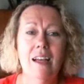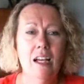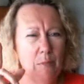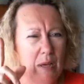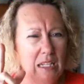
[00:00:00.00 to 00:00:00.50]

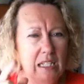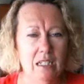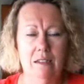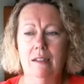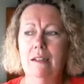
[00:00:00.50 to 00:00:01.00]
I'll get back to
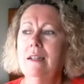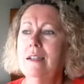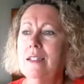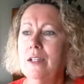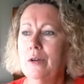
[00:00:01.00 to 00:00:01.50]
you.
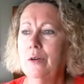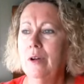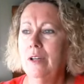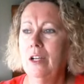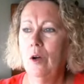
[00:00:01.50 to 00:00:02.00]

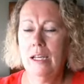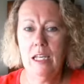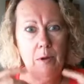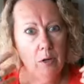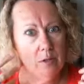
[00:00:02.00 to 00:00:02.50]
So, I
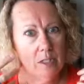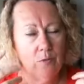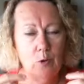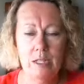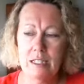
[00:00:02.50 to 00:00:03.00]
keep hearing this
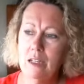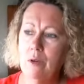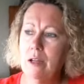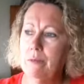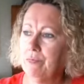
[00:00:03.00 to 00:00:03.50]
voice.
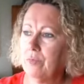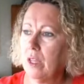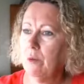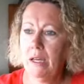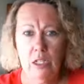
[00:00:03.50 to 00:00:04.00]
Anyway,
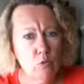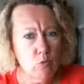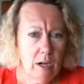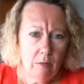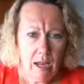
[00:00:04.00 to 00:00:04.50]
buddy's
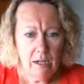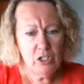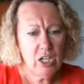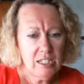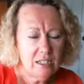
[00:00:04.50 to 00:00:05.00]
running around, he's
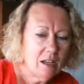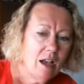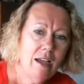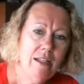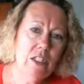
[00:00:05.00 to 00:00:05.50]
chasing the
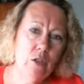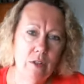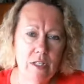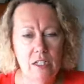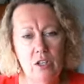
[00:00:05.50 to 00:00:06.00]
guy, and he's doing
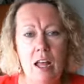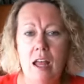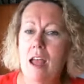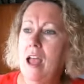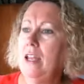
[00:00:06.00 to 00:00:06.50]
this,
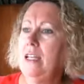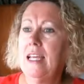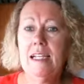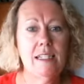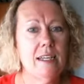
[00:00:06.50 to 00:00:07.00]
and he
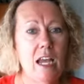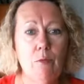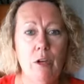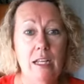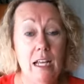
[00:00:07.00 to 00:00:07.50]
takes the
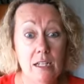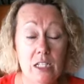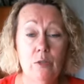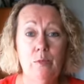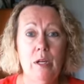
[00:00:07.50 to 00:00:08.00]
camera, and he yells
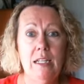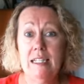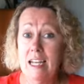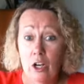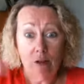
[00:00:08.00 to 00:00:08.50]
to his buddy, he
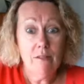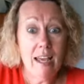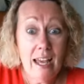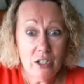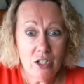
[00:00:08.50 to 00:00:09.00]
says, here,
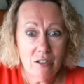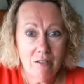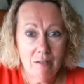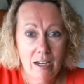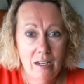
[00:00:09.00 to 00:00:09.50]
catch,
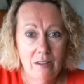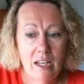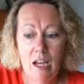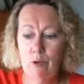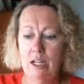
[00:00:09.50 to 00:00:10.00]
right? The
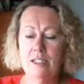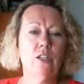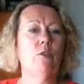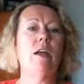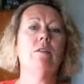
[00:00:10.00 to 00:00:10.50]
camera hits
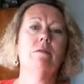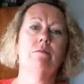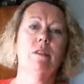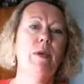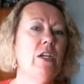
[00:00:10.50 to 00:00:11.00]
the ground,
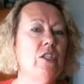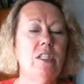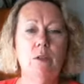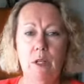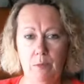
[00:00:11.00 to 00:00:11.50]
smashes
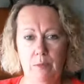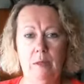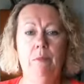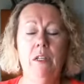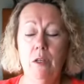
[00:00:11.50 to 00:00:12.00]
in a
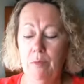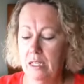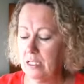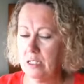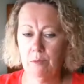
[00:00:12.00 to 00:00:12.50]
million
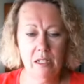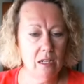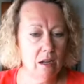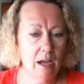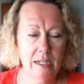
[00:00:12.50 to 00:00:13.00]
pieces. My
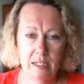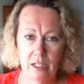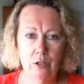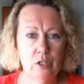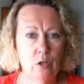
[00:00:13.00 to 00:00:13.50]
little guy,
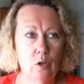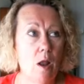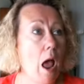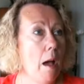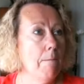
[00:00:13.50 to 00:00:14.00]
10 years
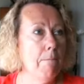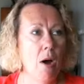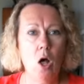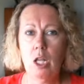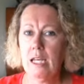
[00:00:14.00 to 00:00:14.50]
old,
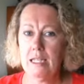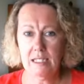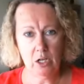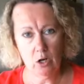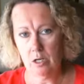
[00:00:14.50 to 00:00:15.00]
bawling
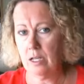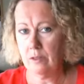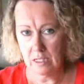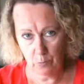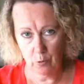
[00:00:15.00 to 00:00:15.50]
hysterically at
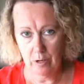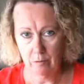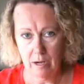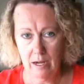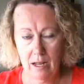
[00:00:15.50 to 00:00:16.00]
this point,
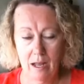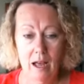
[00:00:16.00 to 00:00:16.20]
right?